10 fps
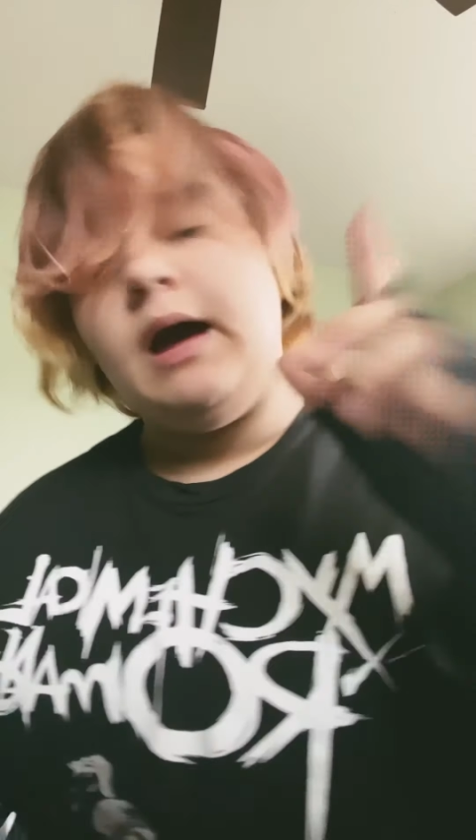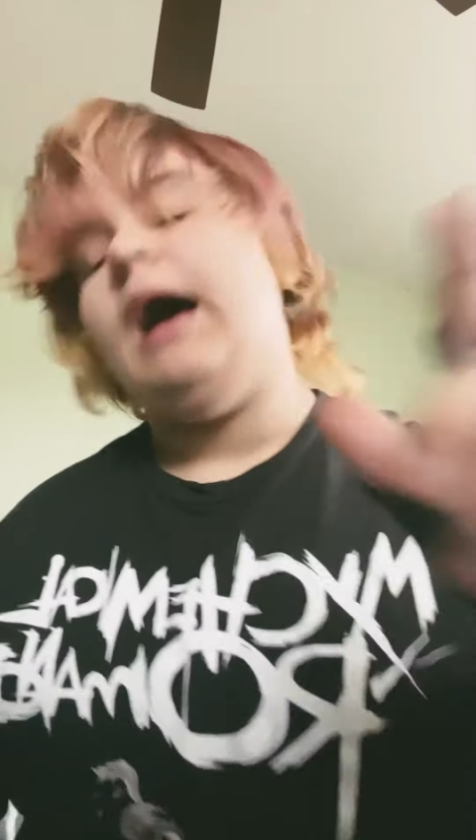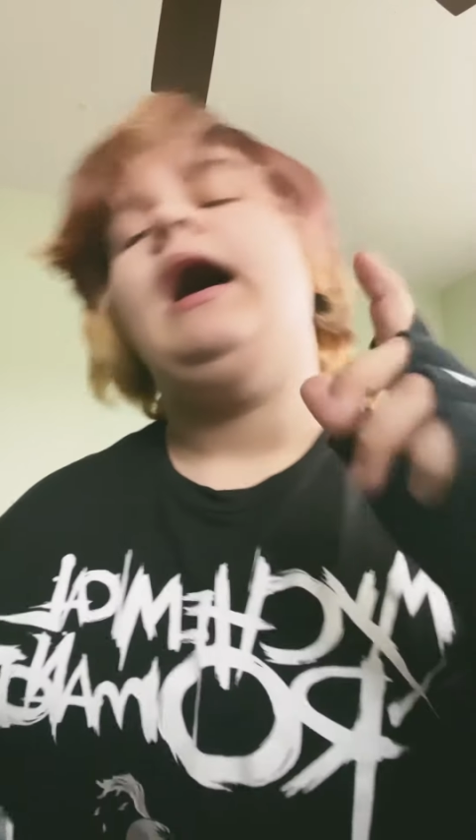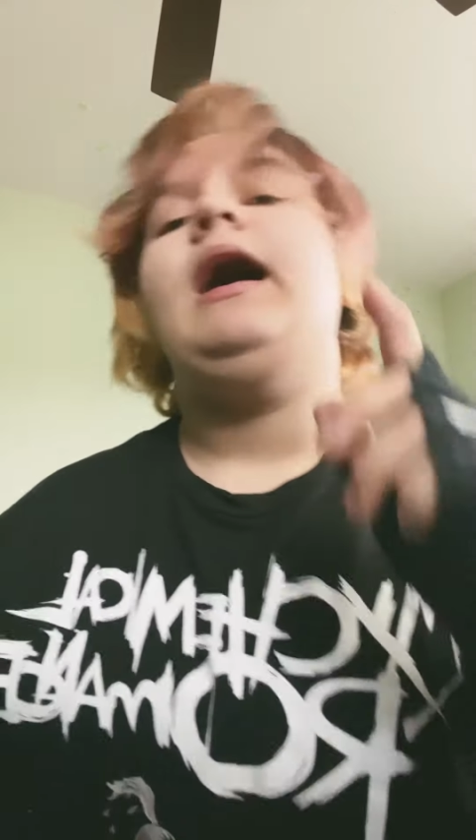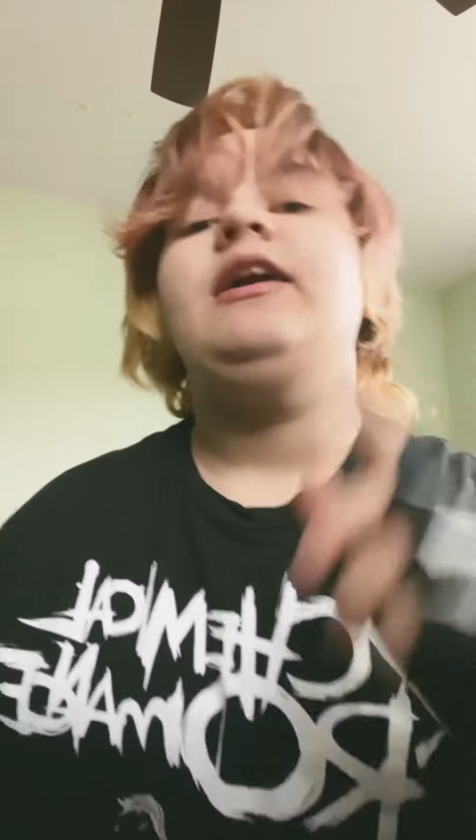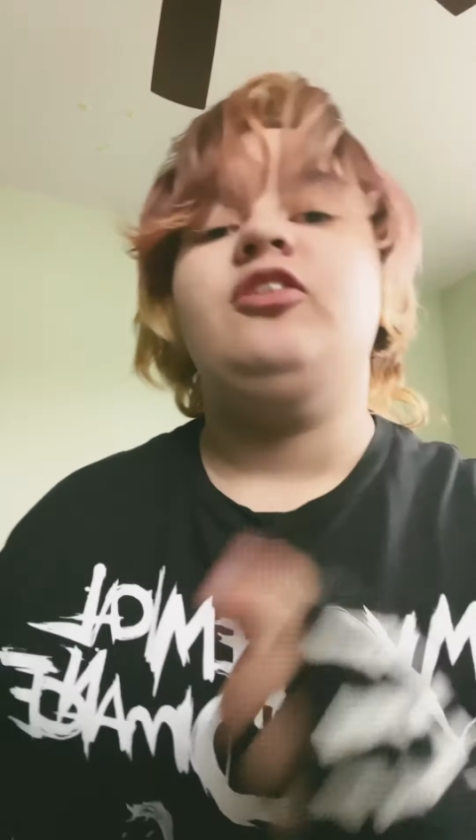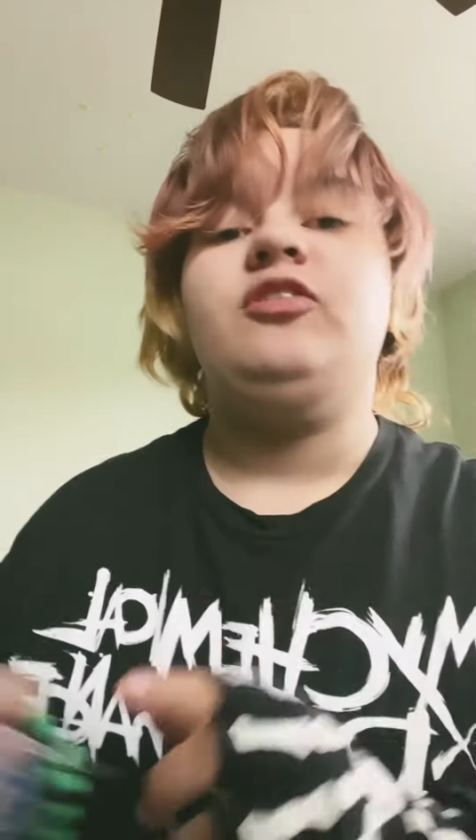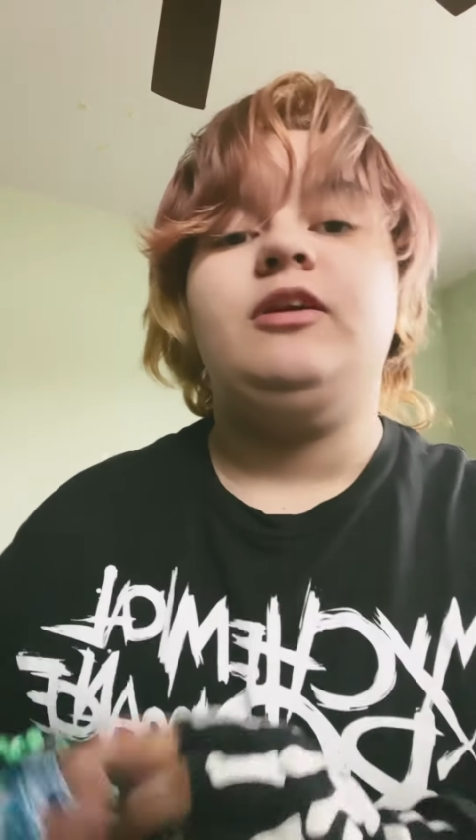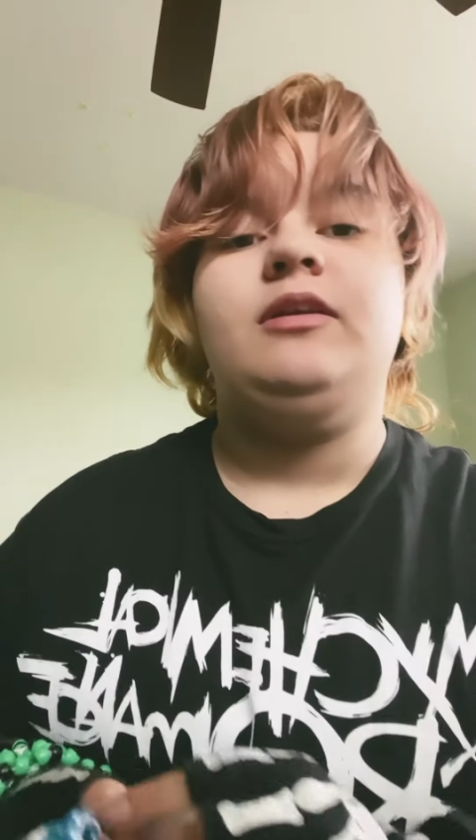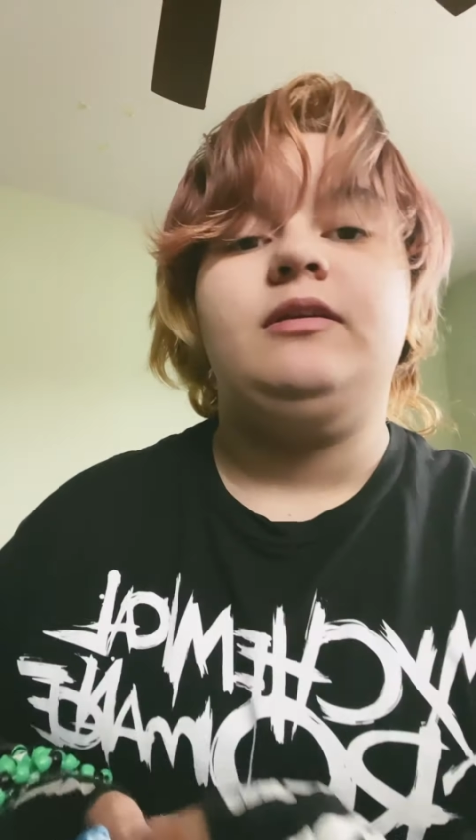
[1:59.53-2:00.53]
I
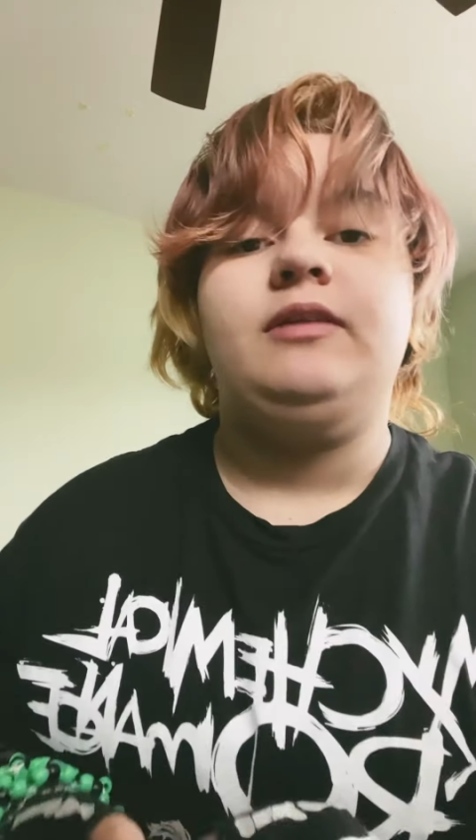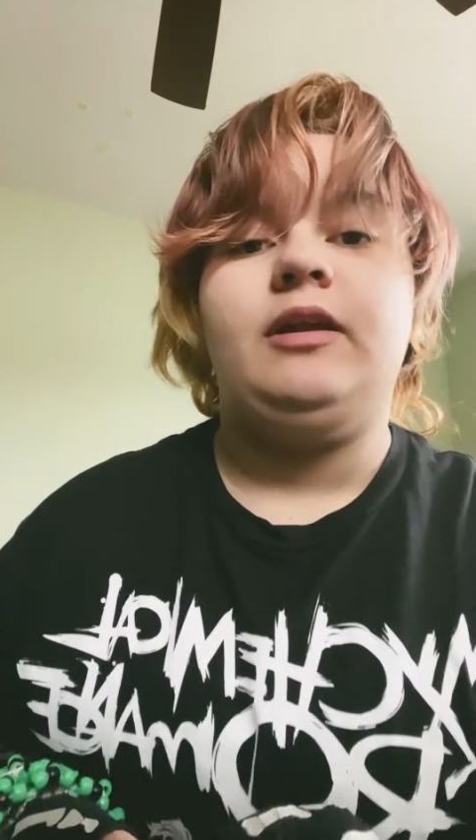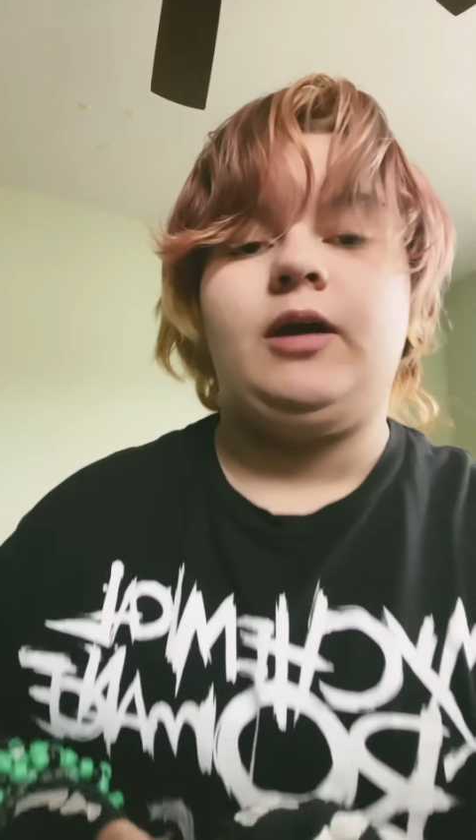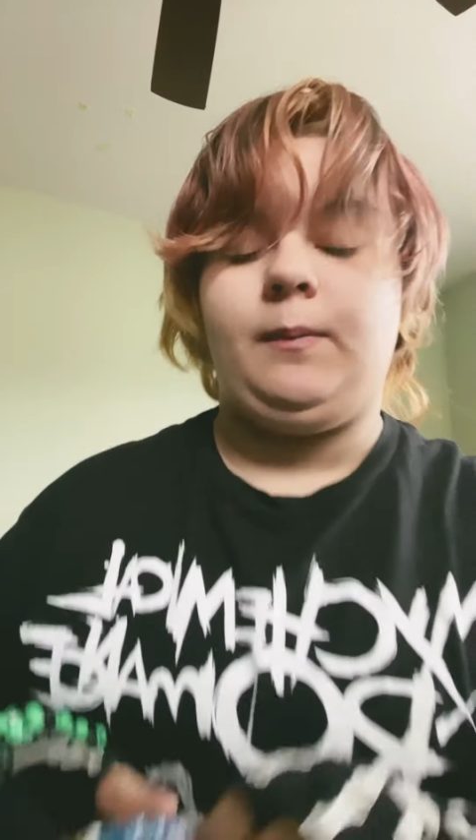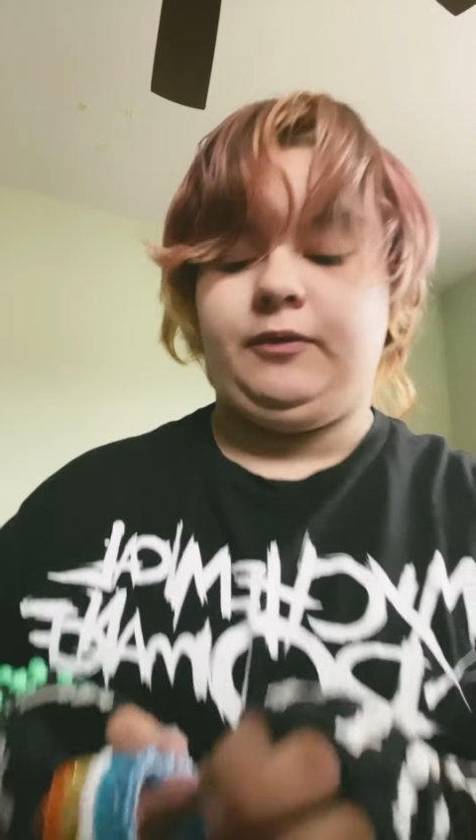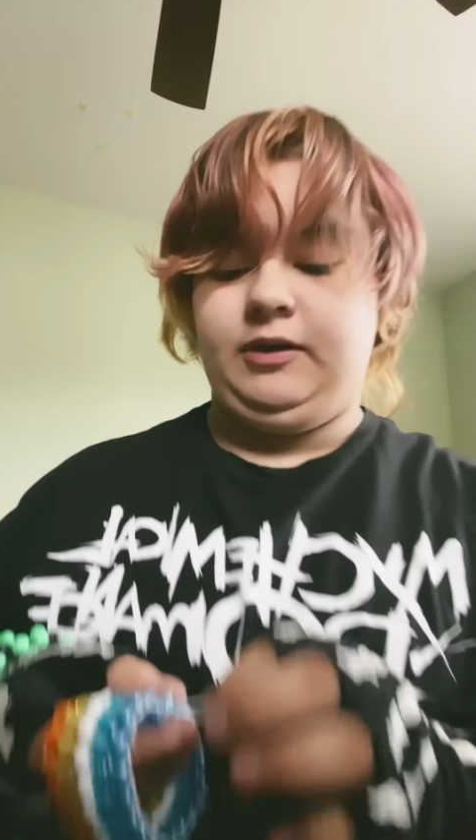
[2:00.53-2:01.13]
just did a couple